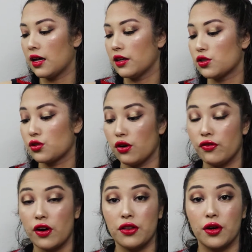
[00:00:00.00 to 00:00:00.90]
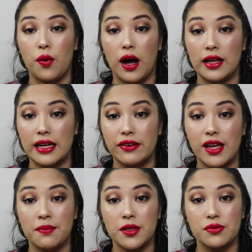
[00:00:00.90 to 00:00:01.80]
so far the quality of
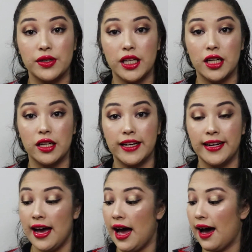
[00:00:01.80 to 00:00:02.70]
them is really good.